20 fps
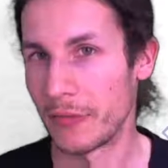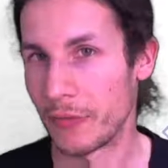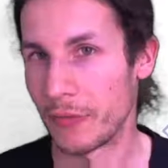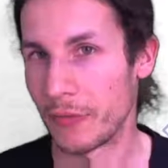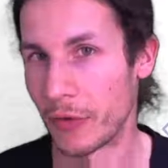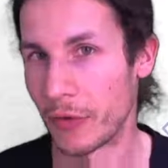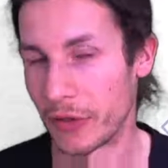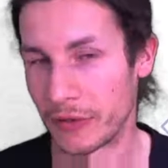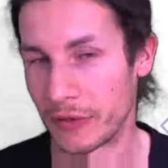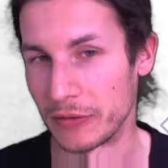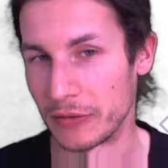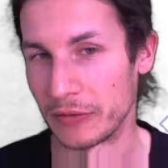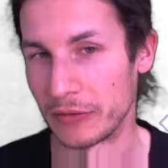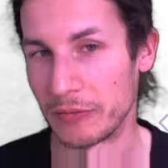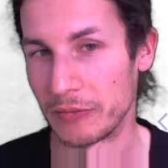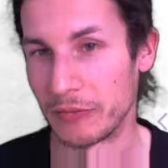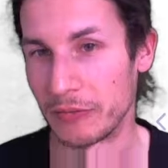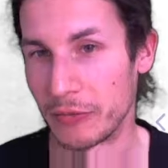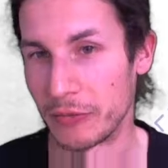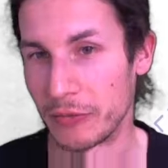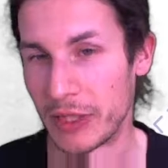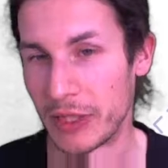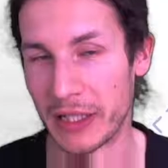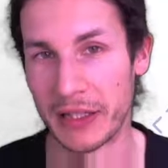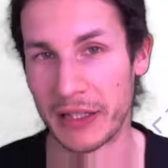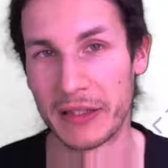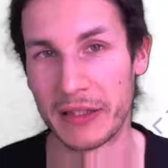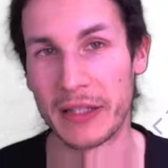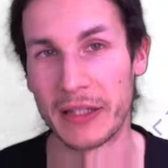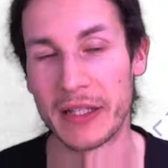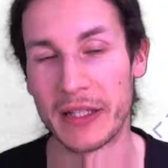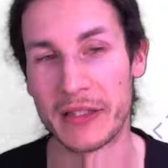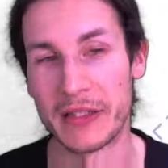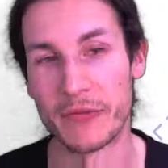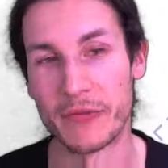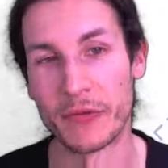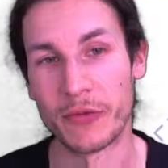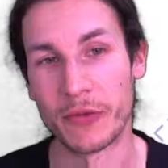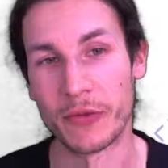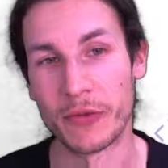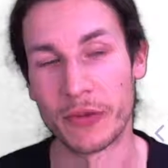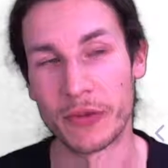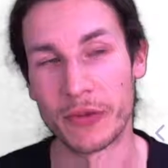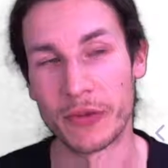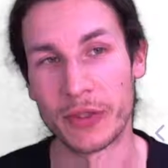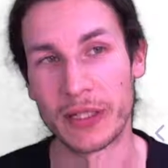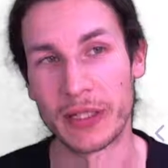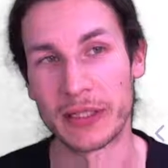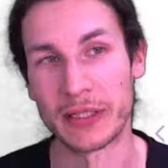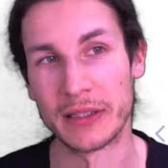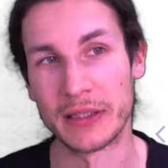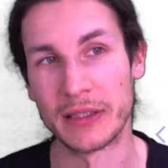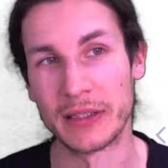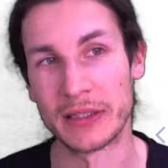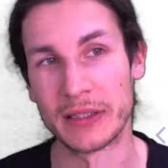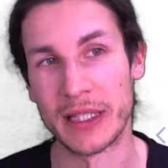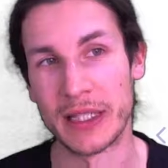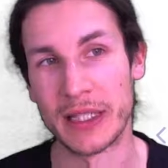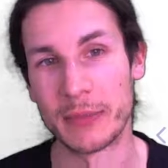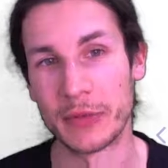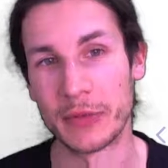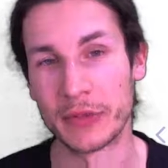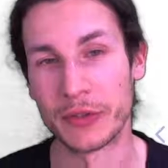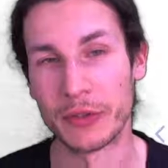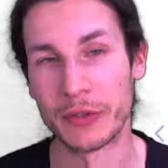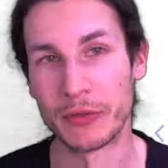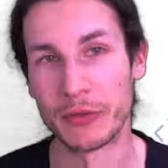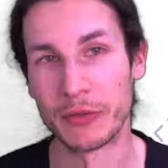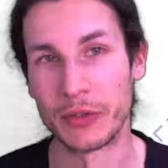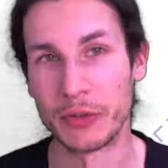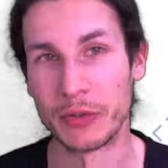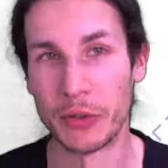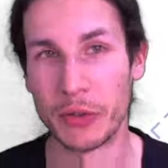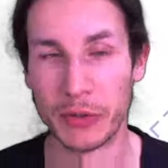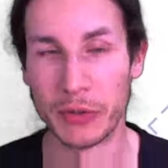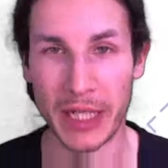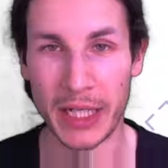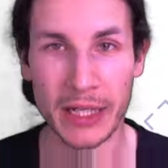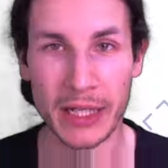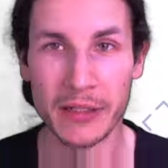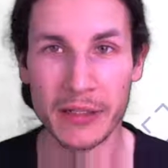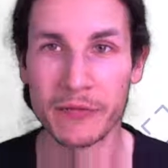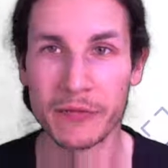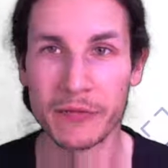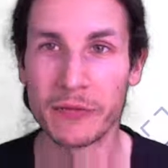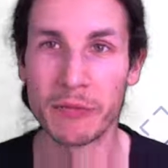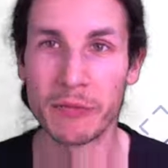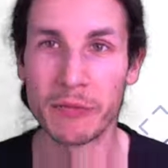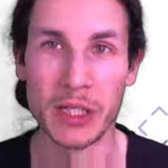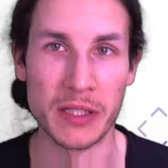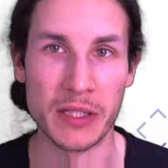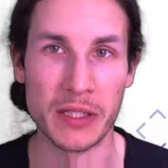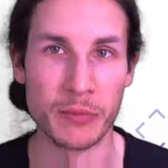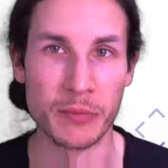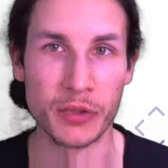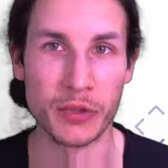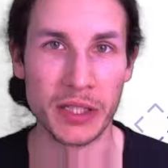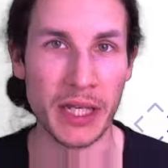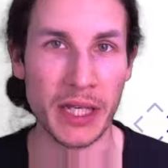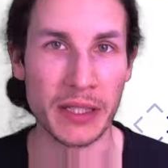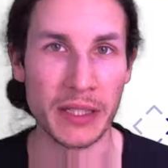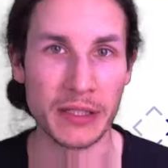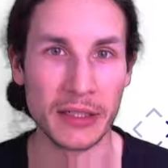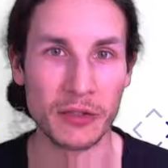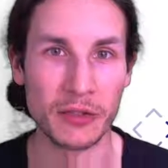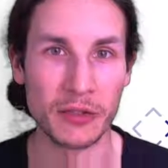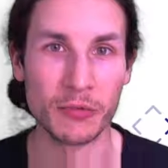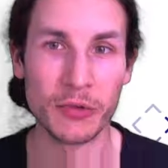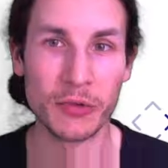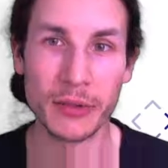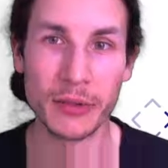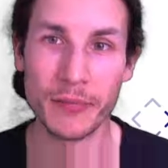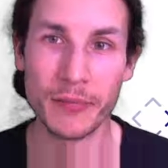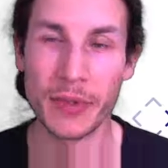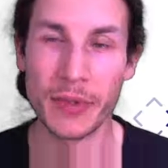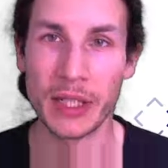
for another thing is, for example, so Dive. It's a pretty handy tool.